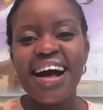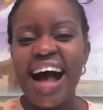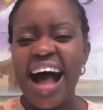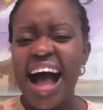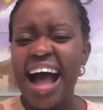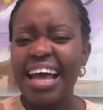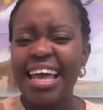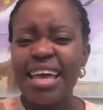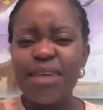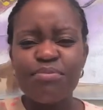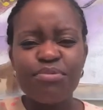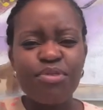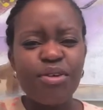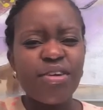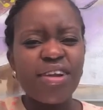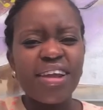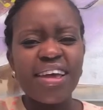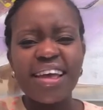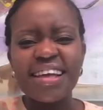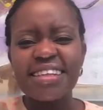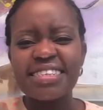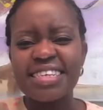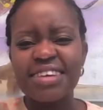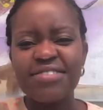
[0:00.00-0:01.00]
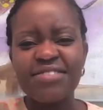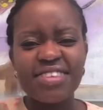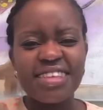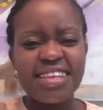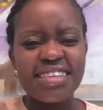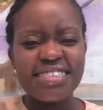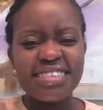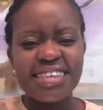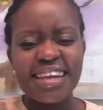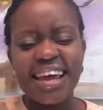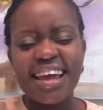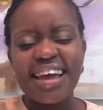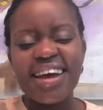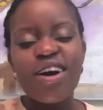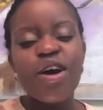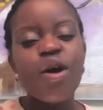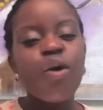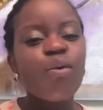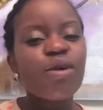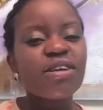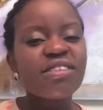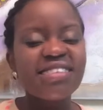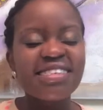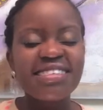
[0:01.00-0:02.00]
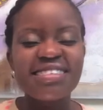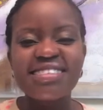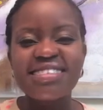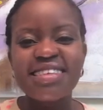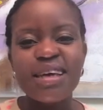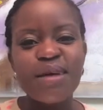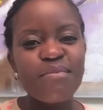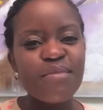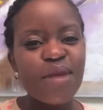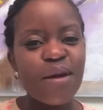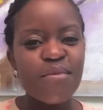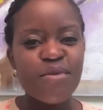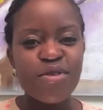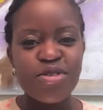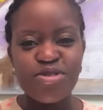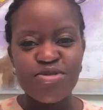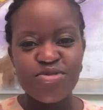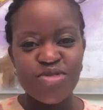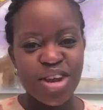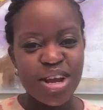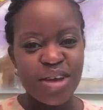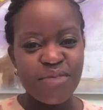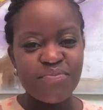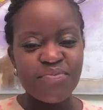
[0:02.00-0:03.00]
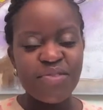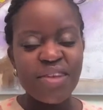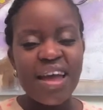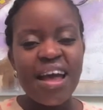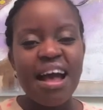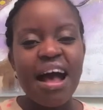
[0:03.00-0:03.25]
I keep rolling into everything today, which is tip number 3.